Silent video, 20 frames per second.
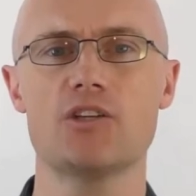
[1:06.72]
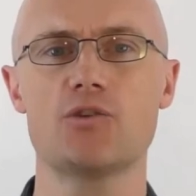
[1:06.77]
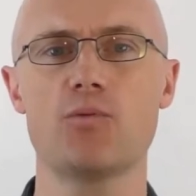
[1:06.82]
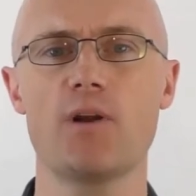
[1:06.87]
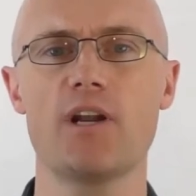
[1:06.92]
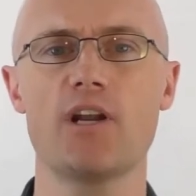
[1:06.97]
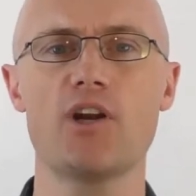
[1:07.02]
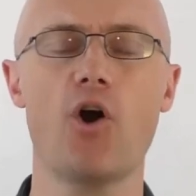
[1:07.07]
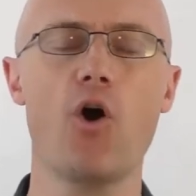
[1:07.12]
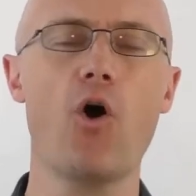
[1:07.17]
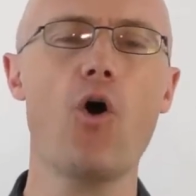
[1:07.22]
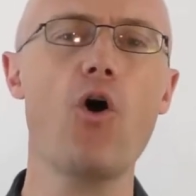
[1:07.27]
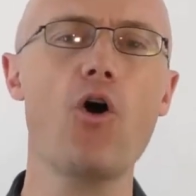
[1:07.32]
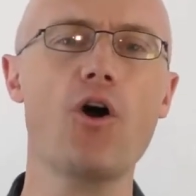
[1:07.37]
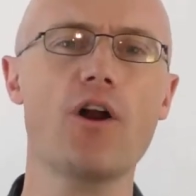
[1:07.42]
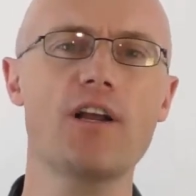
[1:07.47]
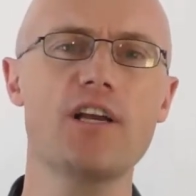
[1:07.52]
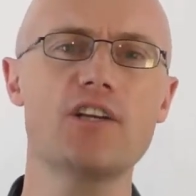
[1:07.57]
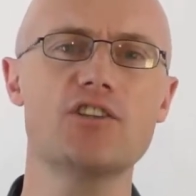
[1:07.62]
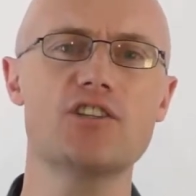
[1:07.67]
when an
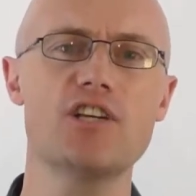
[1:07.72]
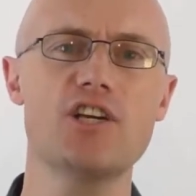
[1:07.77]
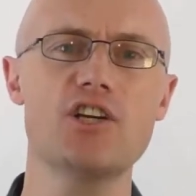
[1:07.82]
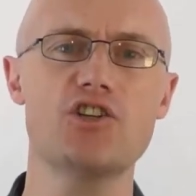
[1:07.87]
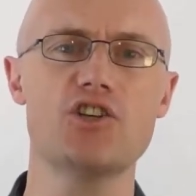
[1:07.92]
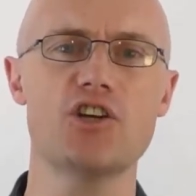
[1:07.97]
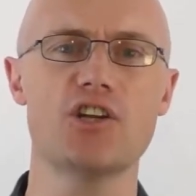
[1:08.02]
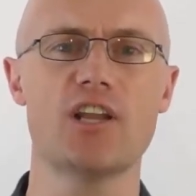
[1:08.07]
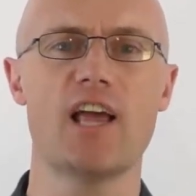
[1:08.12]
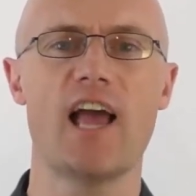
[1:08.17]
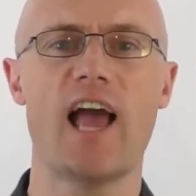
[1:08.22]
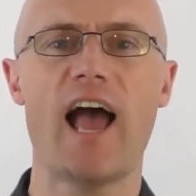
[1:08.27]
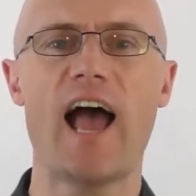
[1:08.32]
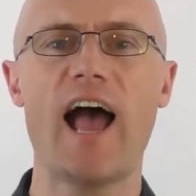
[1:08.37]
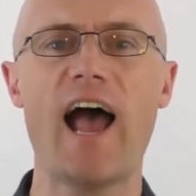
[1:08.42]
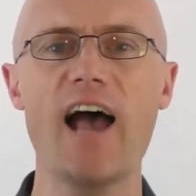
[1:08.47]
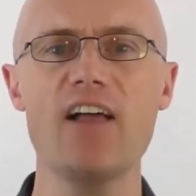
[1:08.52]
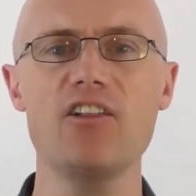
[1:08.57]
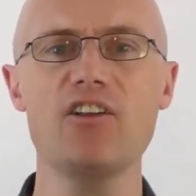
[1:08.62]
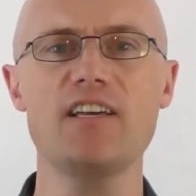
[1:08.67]
organisation
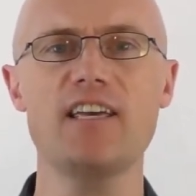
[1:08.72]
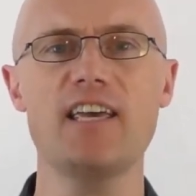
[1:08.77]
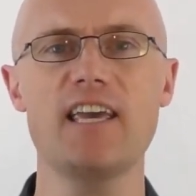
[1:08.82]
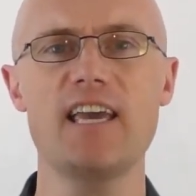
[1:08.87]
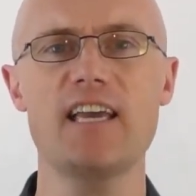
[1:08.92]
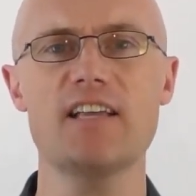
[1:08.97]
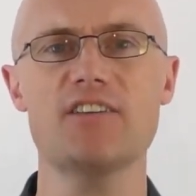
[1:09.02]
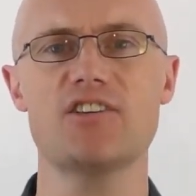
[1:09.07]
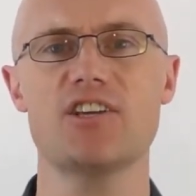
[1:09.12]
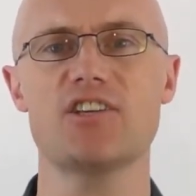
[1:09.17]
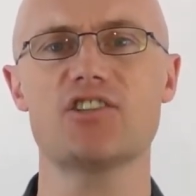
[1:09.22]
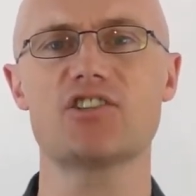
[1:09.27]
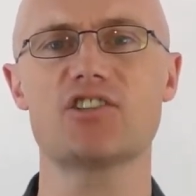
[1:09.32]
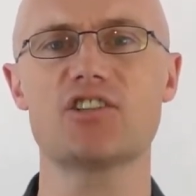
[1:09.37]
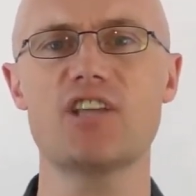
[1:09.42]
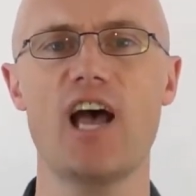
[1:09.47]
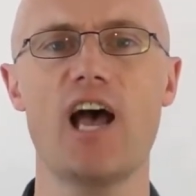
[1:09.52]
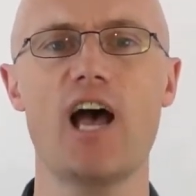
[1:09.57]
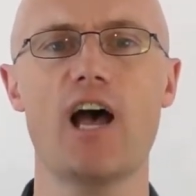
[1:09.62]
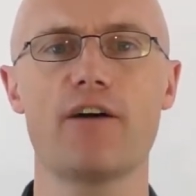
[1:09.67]
allocates its
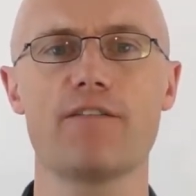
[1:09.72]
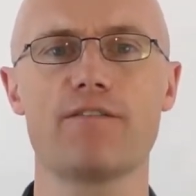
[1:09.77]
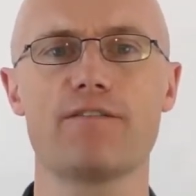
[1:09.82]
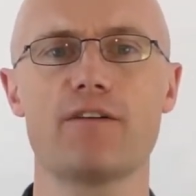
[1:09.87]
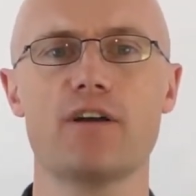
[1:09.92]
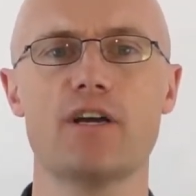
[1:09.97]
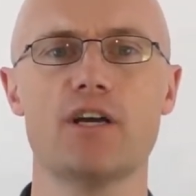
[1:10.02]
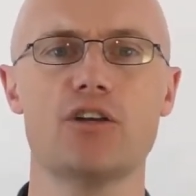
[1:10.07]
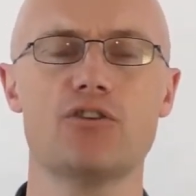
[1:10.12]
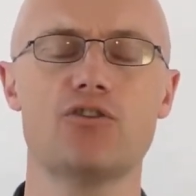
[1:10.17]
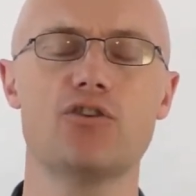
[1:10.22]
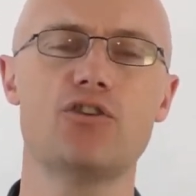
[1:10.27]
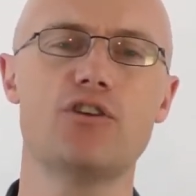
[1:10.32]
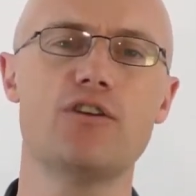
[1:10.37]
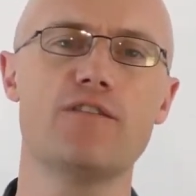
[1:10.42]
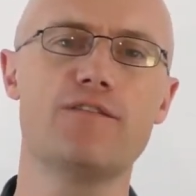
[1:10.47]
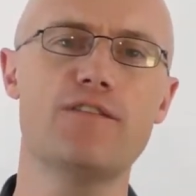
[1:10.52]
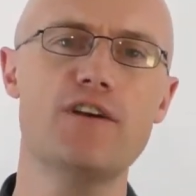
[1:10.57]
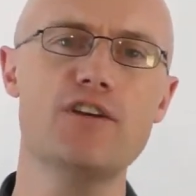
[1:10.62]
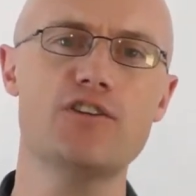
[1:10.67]
staff to
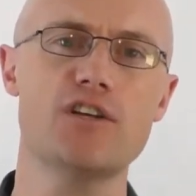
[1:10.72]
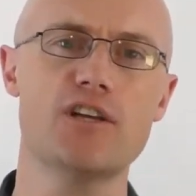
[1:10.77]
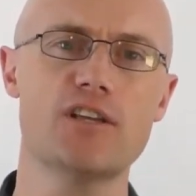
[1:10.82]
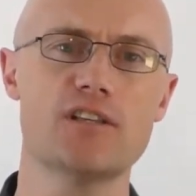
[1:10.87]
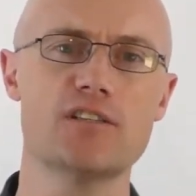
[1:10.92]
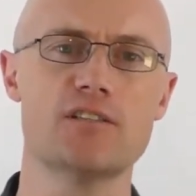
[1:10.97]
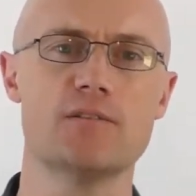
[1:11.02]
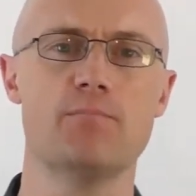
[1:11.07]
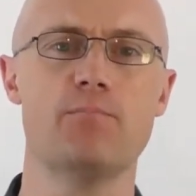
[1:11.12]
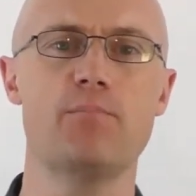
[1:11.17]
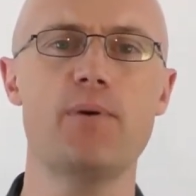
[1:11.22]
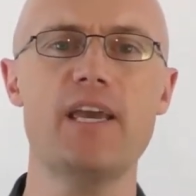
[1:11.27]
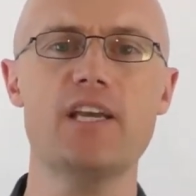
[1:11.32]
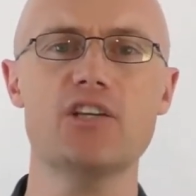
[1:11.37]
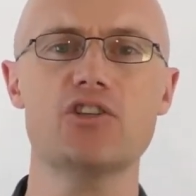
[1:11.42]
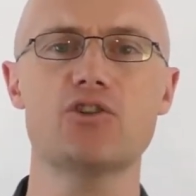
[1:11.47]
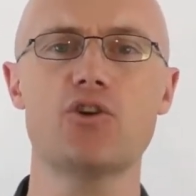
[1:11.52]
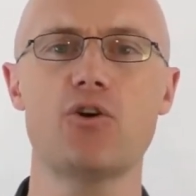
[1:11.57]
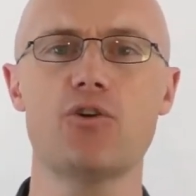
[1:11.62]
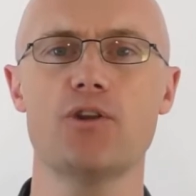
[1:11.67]
divisions
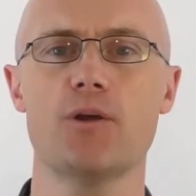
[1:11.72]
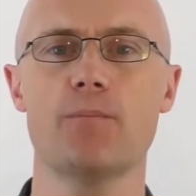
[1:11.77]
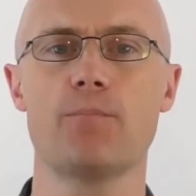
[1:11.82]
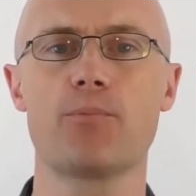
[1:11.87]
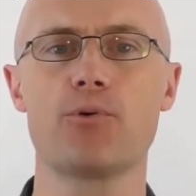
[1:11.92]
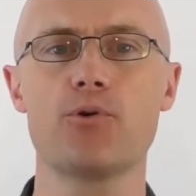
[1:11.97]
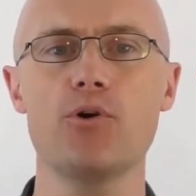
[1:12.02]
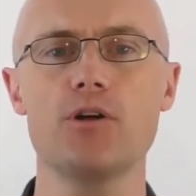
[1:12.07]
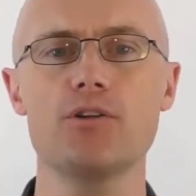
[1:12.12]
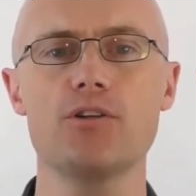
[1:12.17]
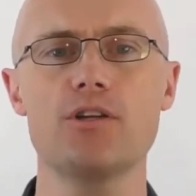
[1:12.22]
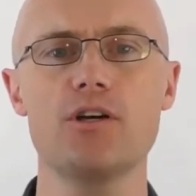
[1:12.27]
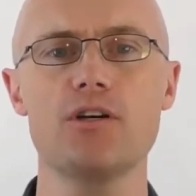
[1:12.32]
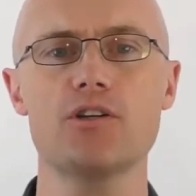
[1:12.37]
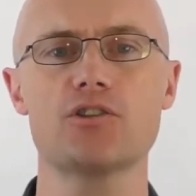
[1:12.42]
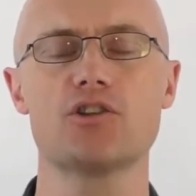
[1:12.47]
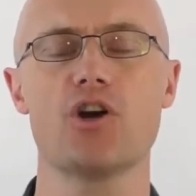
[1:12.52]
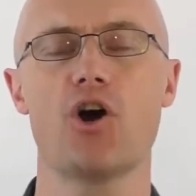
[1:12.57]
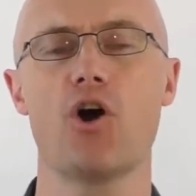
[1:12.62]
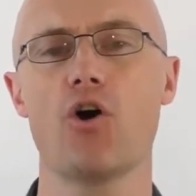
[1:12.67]
based on the
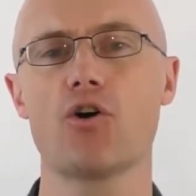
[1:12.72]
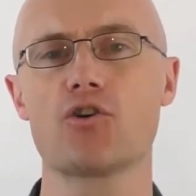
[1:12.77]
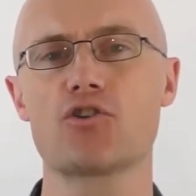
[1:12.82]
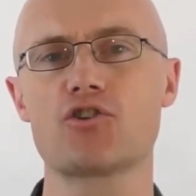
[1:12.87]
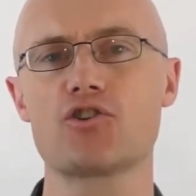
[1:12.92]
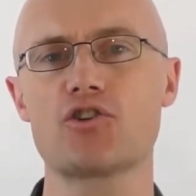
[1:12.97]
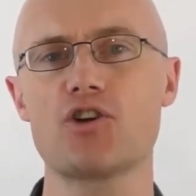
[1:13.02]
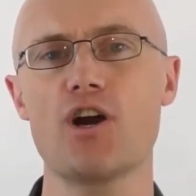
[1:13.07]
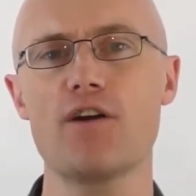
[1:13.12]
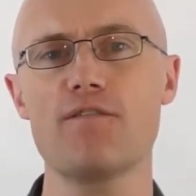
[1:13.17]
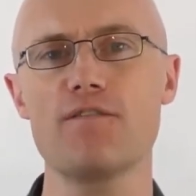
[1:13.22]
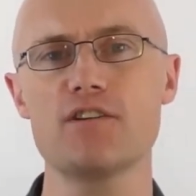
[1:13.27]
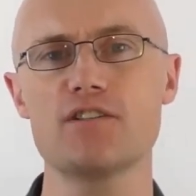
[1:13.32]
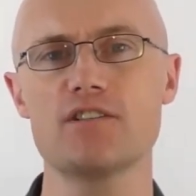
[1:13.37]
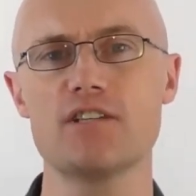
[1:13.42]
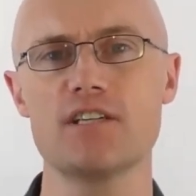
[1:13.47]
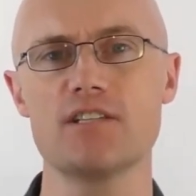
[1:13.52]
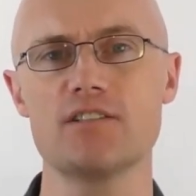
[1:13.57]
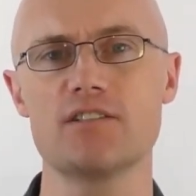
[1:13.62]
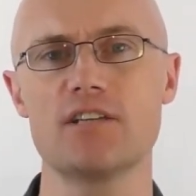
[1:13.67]
products or
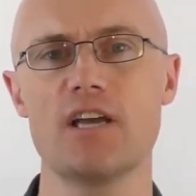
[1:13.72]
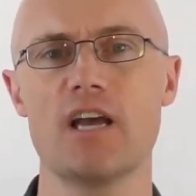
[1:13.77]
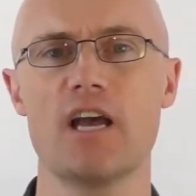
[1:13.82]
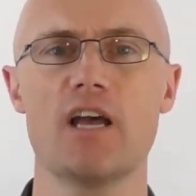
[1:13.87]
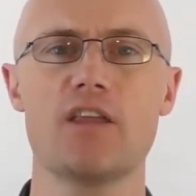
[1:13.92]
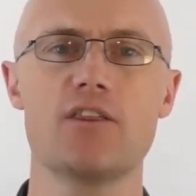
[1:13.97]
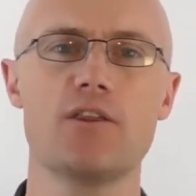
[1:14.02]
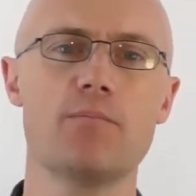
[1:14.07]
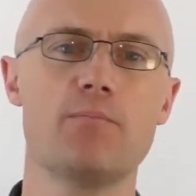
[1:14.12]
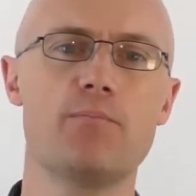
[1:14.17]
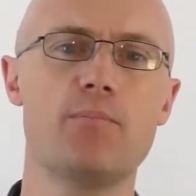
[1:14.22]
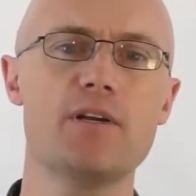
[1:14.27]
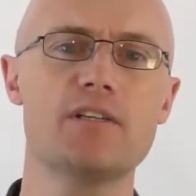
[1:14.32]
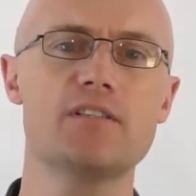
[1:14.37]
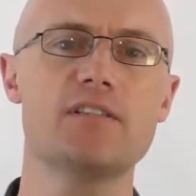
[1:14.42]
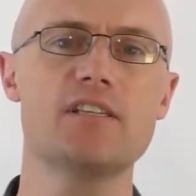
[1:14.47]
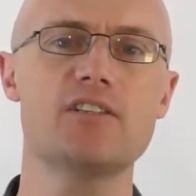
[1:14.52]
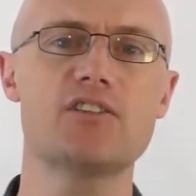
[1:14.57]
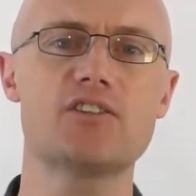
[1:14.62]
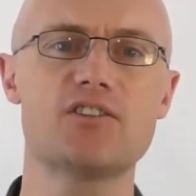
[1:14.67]
services the
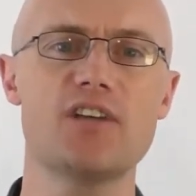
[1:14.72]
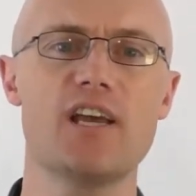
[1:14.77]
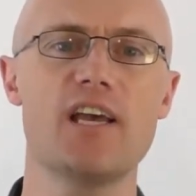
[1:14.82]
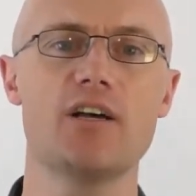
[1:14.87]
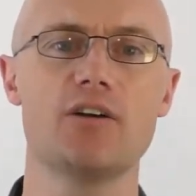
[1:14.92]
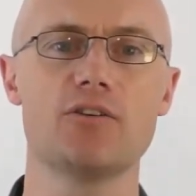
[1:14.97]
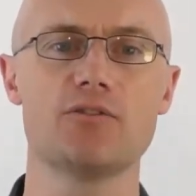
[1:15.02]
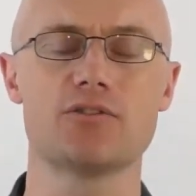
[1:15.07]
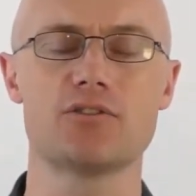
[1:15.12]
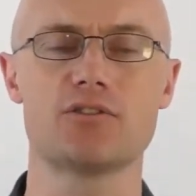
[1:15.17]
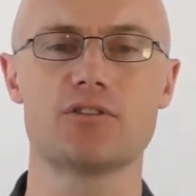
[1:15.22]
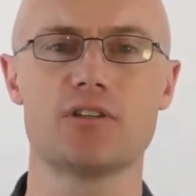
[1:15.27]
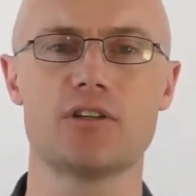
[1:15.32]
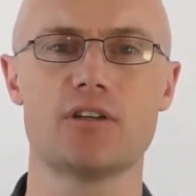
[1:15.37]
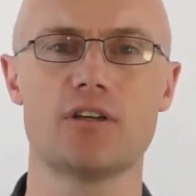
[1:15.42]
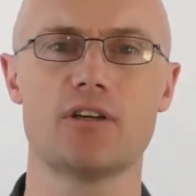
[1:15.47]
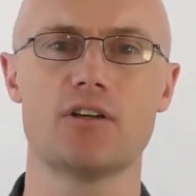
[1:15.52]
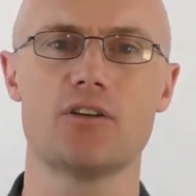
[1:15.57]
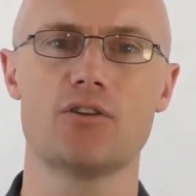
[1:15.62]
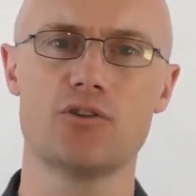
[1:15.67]
business sells
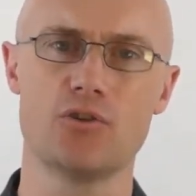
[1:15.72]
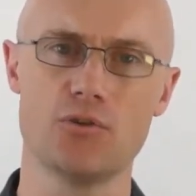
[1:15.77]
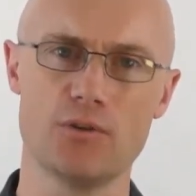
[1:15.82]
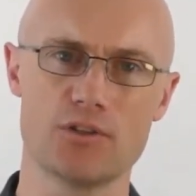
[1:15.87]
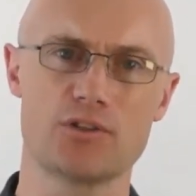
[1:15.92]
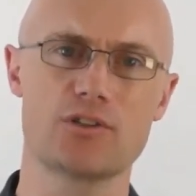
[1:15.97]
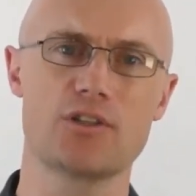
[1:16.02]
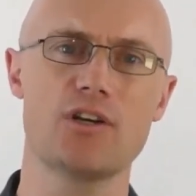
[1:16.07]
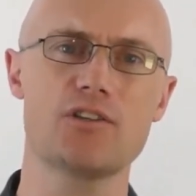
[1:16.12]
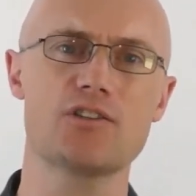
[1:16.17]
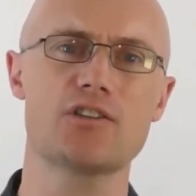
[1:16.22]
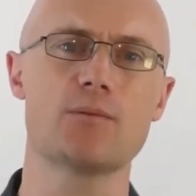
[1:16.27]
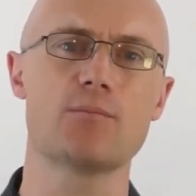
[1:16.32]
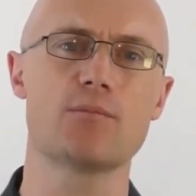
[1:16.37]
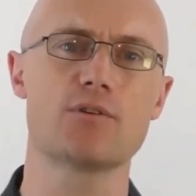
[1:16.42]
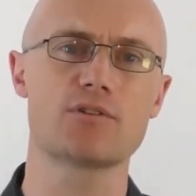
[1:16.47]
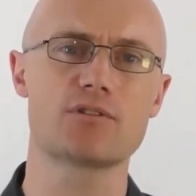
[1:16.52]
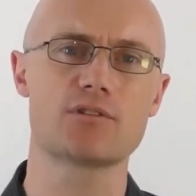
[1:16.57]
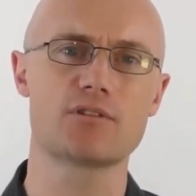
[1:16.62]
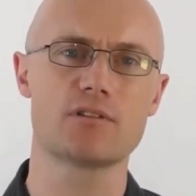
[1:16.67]
to its
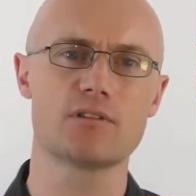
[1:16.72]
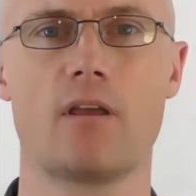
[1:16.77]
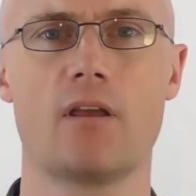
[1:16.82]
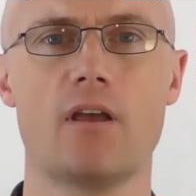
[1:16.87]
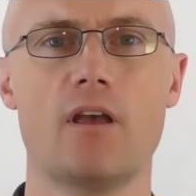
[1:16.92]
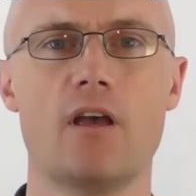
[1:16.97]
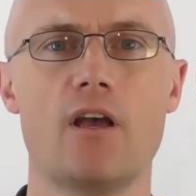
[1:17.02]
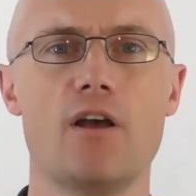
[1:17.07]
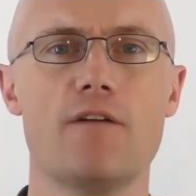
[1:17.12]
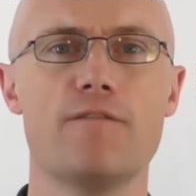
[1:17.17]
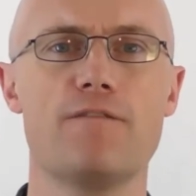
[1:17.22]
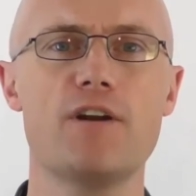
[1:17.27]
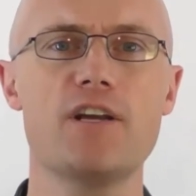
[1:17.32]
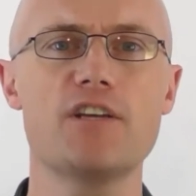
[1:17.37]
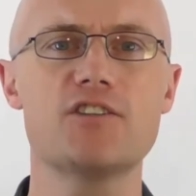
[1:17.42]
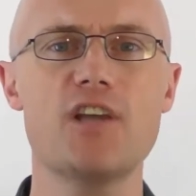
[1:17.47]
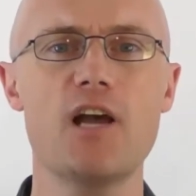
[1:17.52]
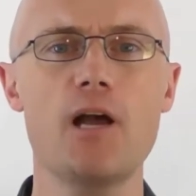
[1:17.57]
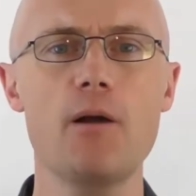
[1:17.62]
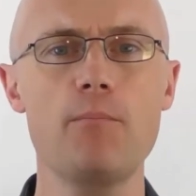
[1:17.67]
customers. For
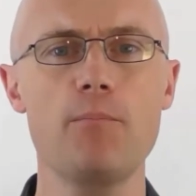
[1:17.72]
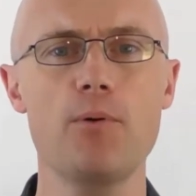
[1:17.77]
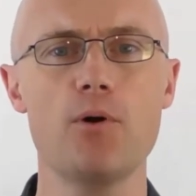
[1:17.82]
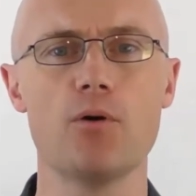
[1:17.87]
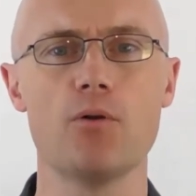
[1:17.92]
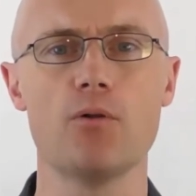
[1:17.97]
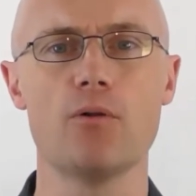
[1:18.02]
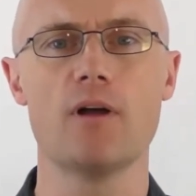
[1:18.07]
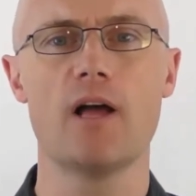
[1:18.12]
example,